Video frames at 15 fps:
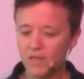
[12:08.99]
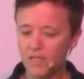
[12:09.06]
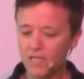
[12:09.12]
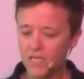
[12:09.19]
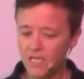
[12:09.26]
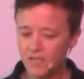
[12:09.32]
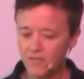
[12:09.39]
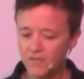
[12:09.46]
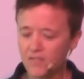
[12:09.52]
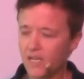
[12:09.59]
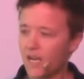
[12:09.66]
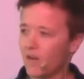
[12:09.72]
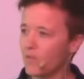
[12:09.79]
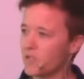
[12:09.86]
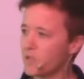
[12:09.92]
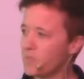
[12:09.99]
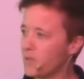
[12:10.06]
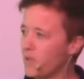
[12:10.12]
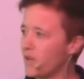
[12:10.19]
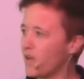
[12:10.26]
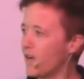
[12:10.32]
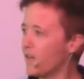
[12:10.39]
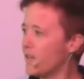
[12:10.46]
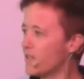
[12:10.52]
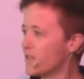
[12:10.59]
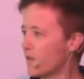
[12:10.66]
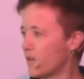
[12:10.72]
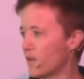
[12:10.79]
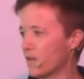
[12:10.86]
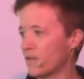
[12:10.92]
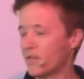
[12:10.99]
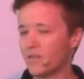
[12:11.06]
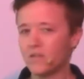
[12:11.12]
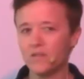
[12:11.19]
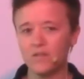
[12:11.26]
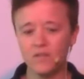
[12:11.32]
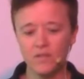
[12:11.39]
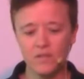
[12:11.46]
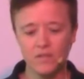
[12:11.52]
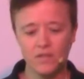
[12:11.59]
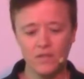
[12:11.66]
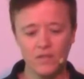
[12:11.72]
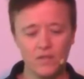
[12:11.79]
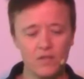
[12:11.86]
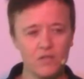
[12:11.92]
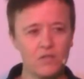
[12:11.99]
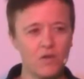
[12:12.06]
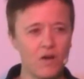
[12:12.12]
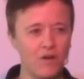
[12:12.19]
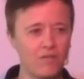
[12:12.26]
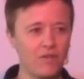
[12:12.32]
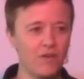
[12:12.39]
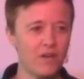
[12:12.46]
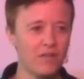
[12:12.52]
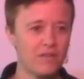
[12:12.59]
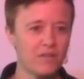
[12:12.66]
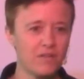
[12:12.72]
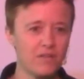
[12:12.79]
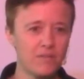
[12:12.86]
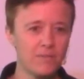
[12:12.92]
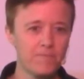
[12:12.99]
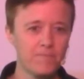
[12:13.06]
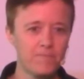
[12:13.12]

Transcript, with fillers: the gift I was put on this earth to offer others.